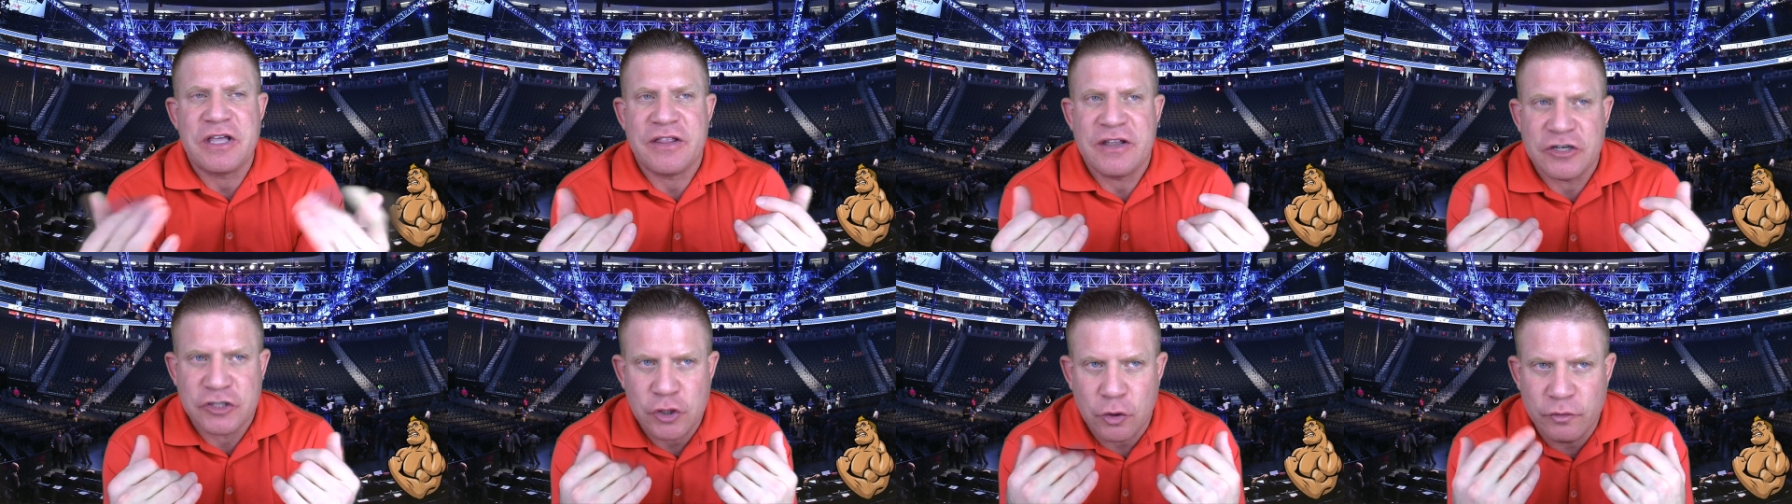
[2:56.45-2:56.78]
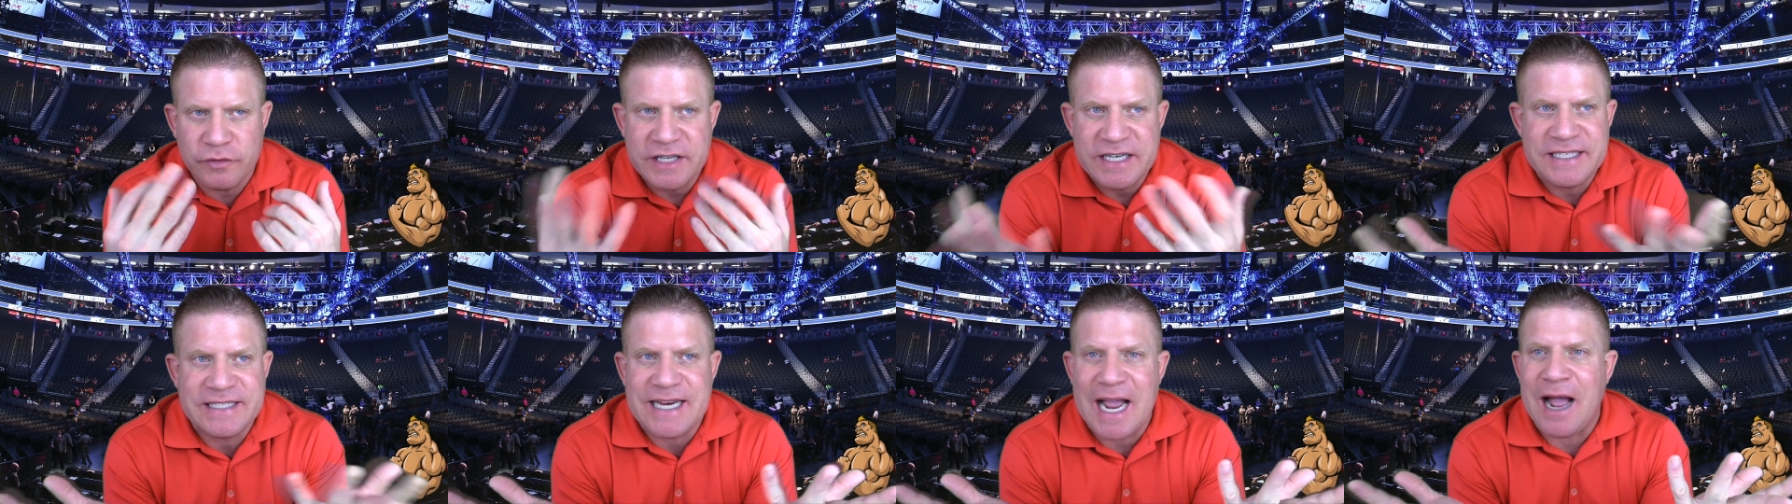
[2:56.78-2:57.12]
there's
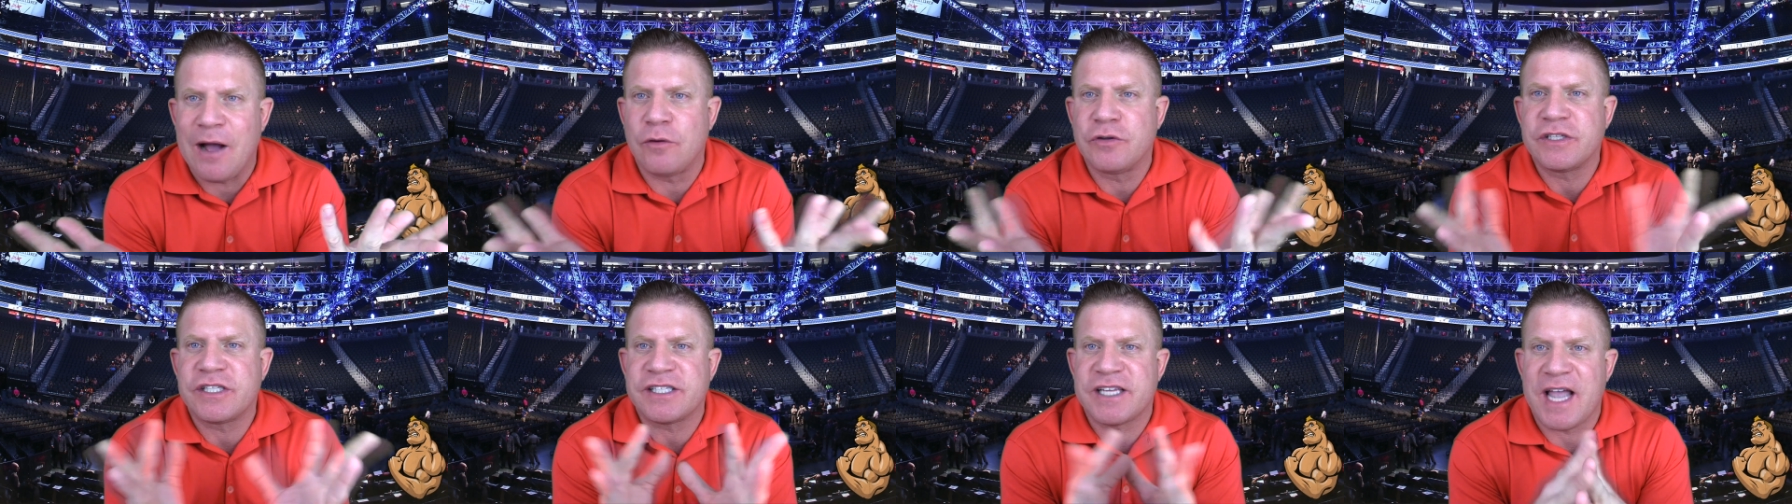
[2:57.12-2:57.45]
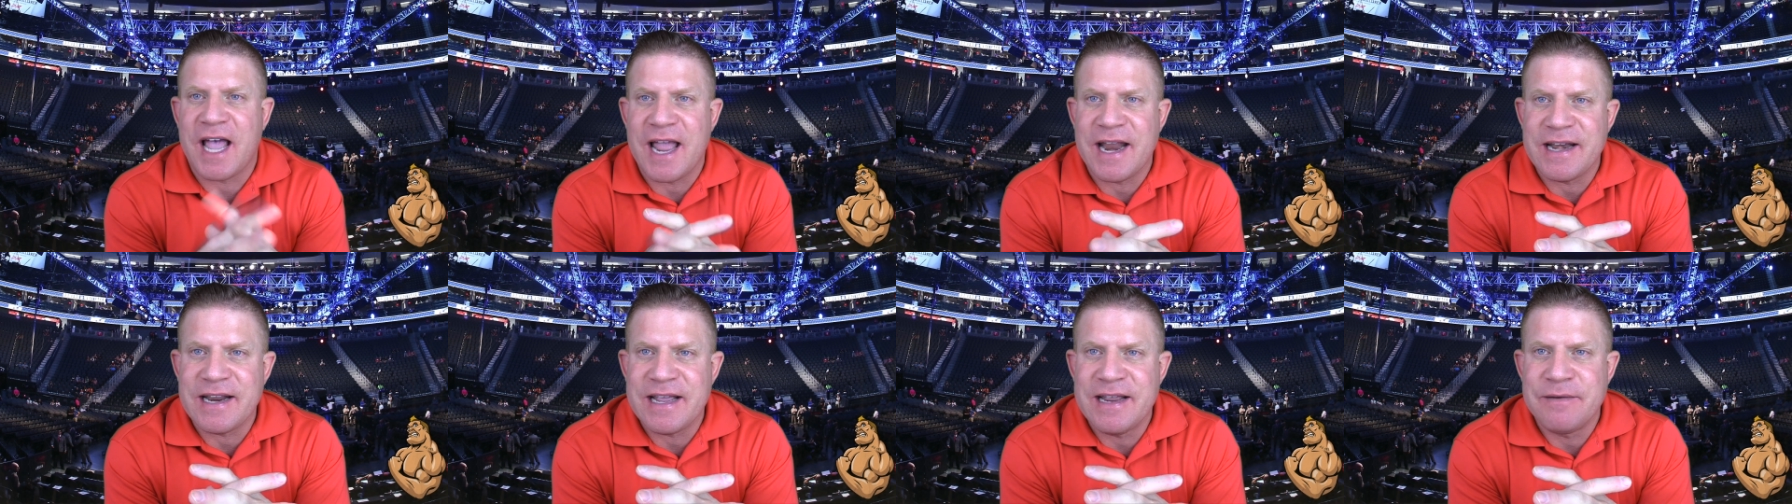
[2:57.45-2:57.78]
only
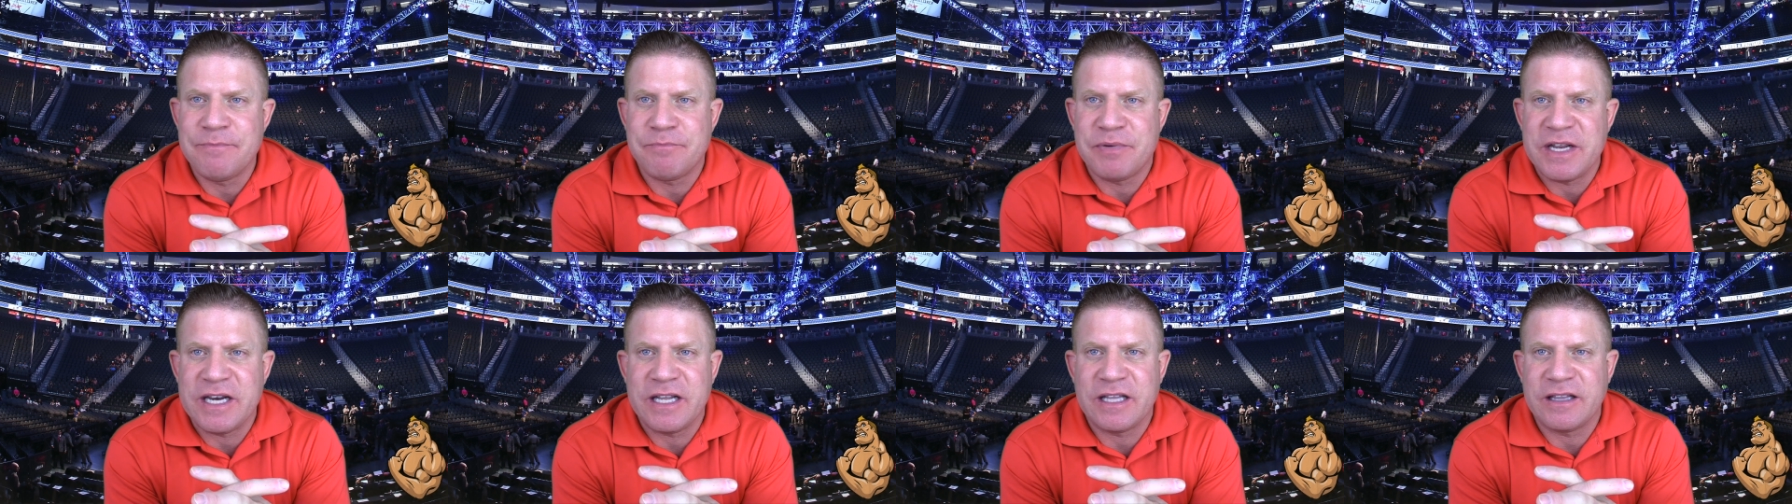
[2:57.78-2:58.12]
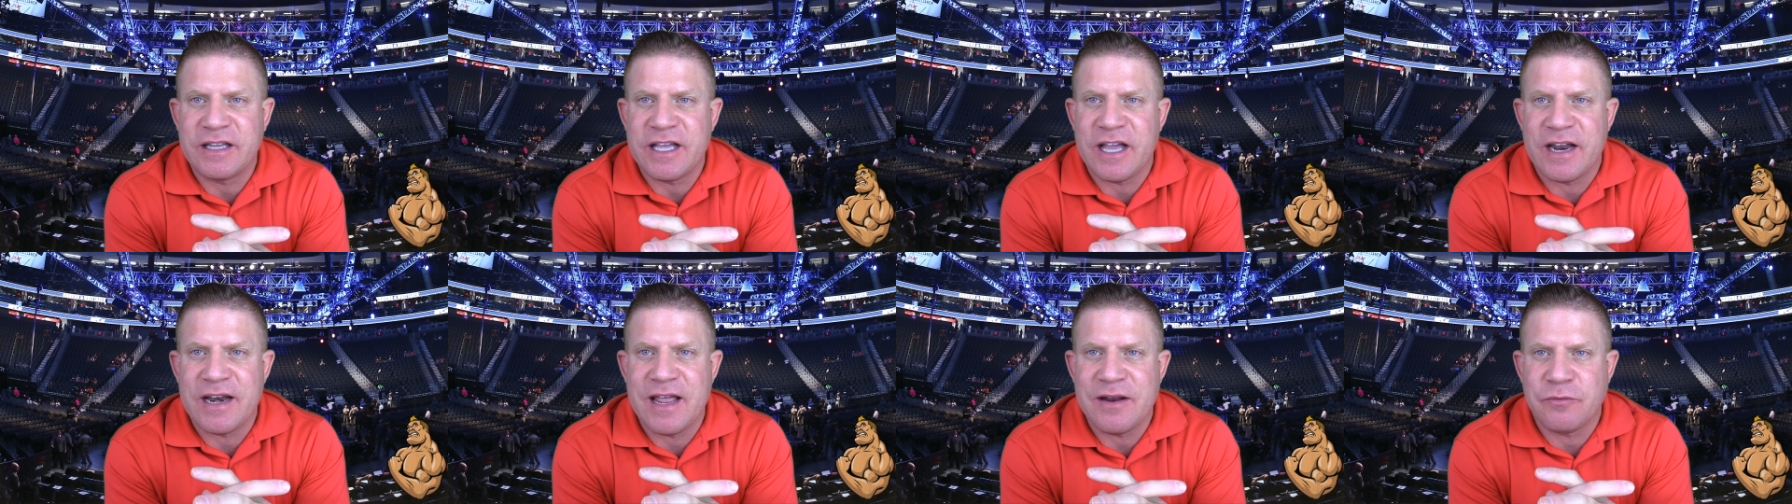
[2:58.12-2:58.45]
downside in beating
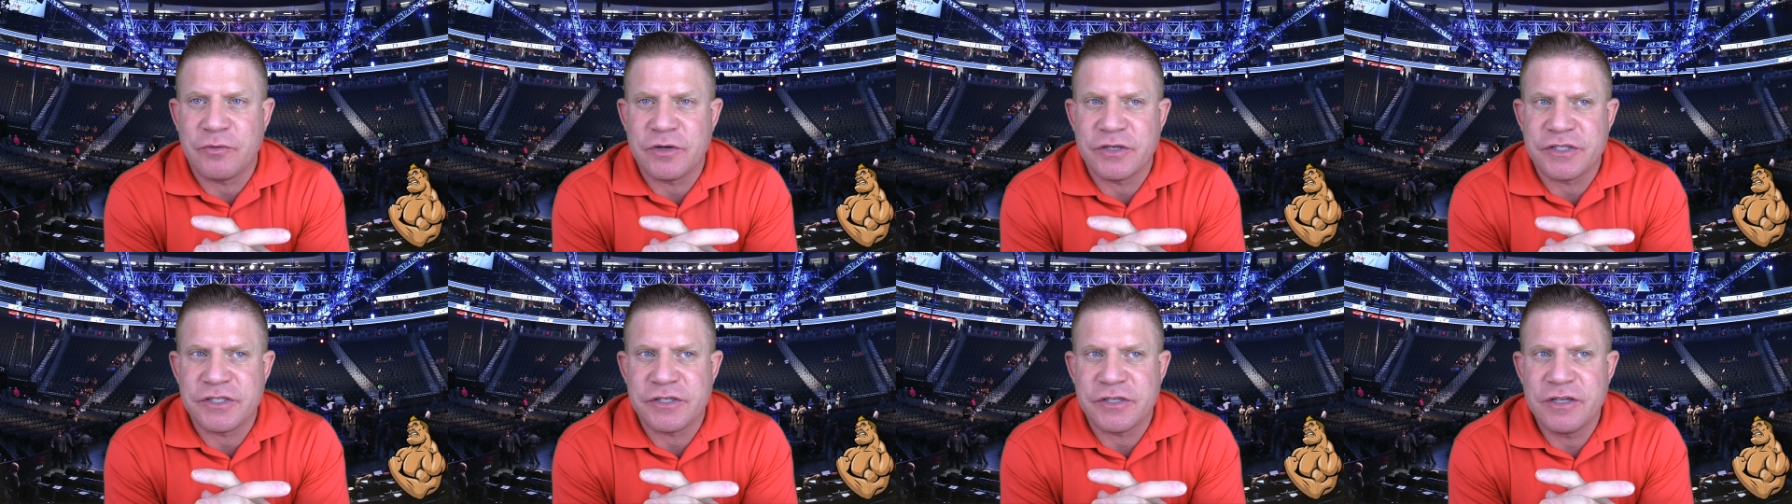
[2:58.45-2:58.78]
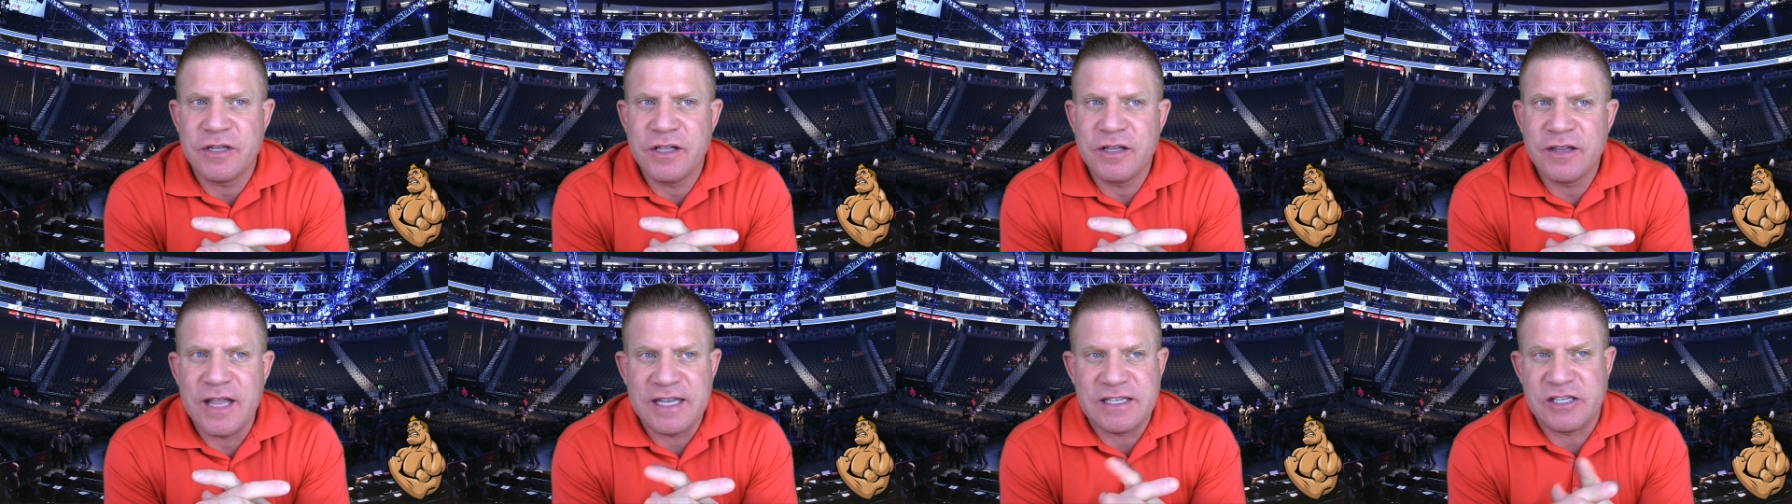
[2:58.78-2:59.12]
Leon Edwards.
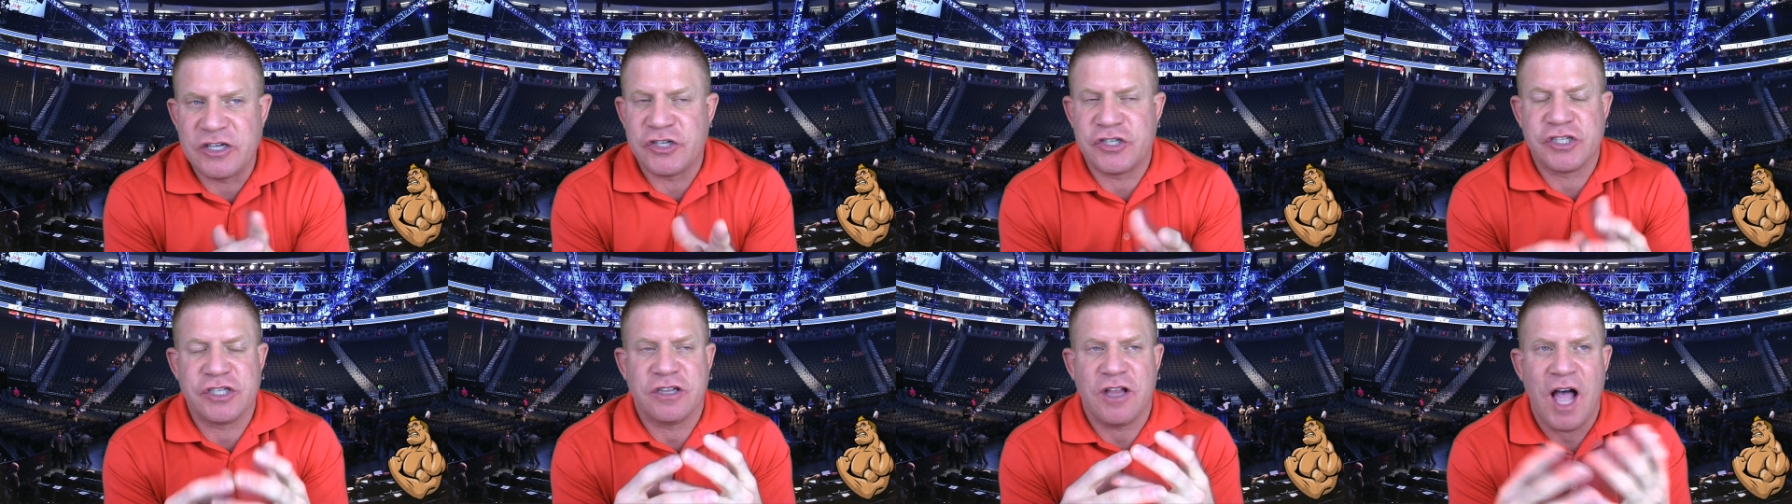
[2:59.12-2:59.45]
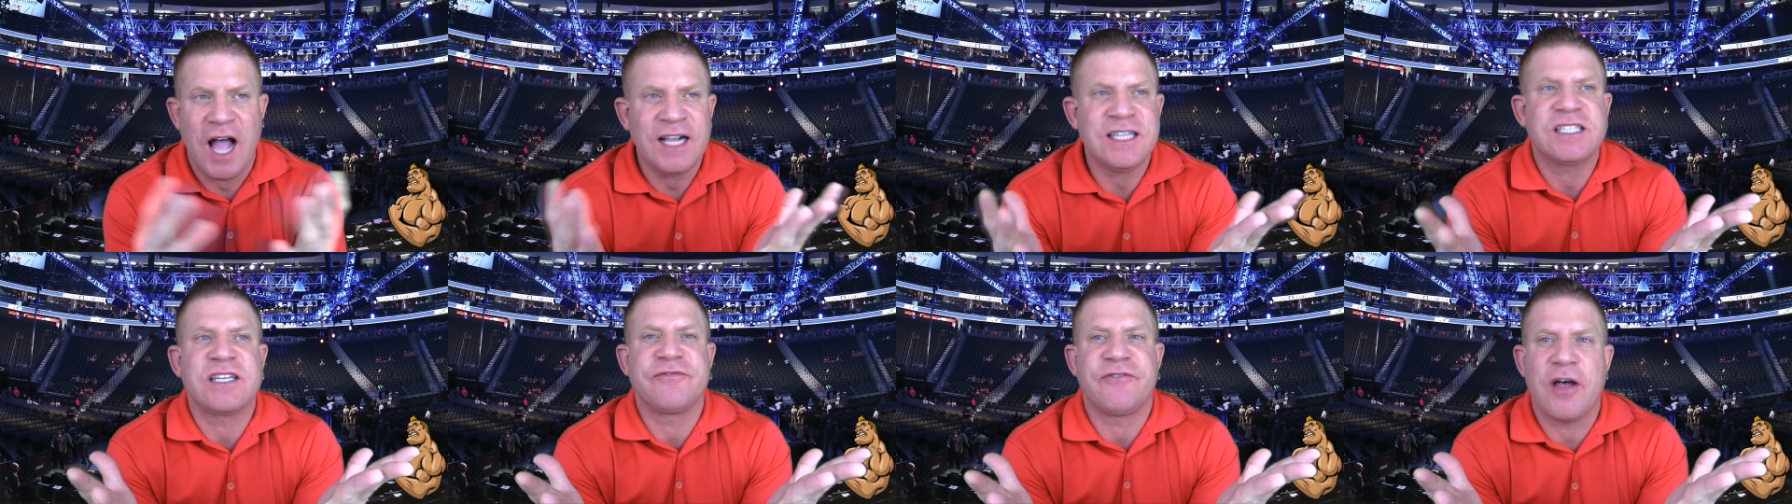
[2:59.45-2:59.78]
Like there's
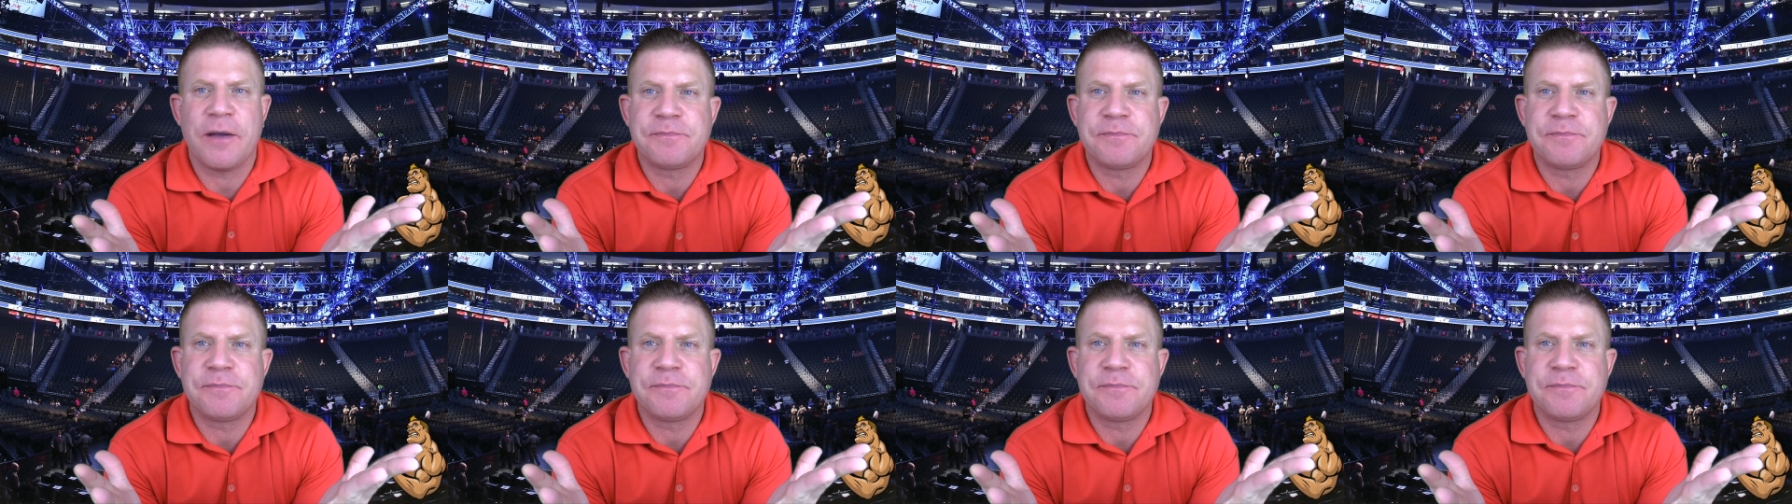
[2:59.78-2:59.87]
lots of